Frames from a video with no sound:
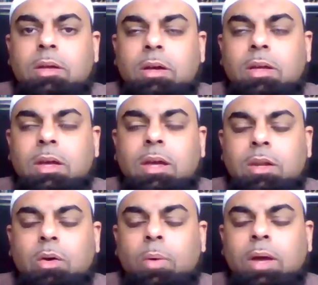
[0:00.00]
okay,
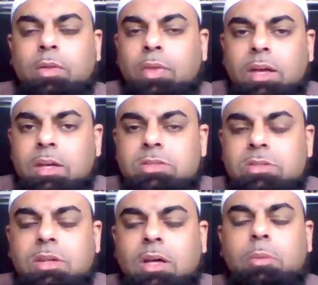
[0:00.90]
in a way that is
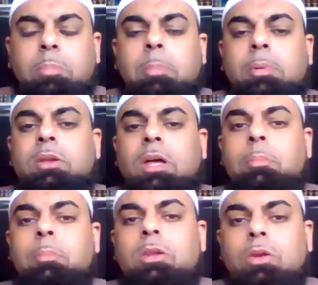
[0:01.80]
other people are
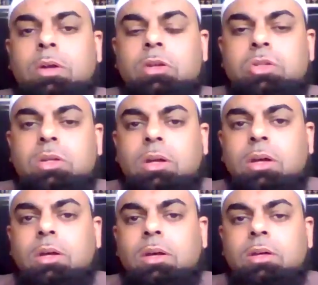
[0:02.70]
not being nourished.
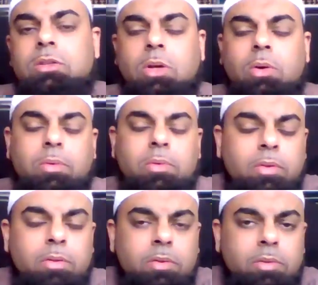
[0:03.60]
So
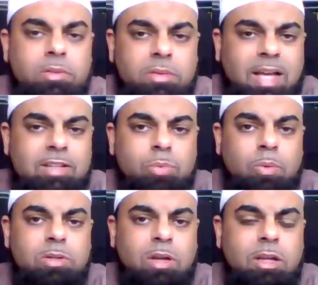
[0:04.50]
that's what
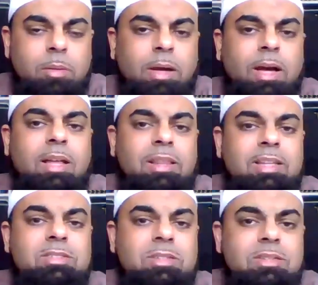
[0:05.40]
we're talking about,
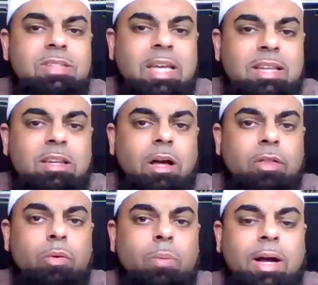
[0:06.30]
unless stated
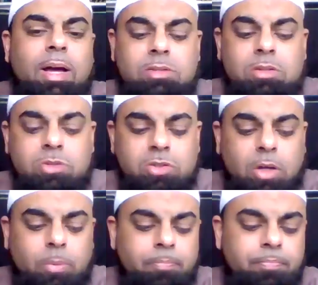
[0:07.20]
otherwise.
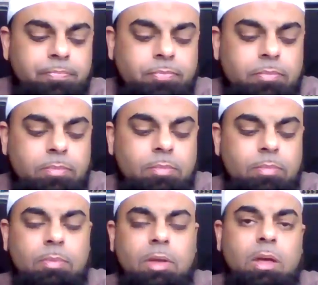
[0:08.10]
So
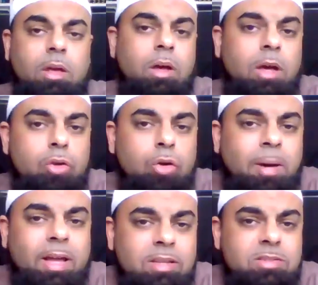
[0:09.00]
Ayub
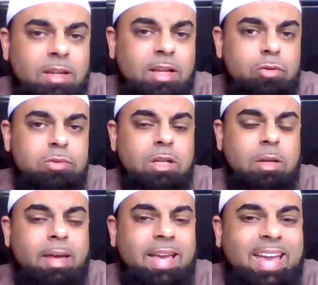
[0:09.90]
alayhi salatu
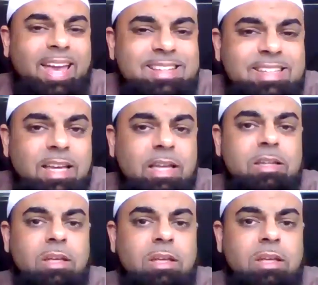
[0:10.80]
islam,
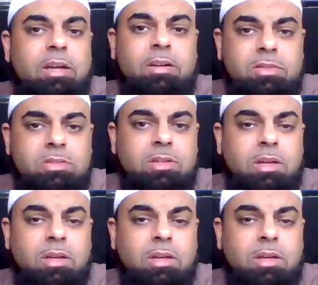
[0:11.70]
18 years,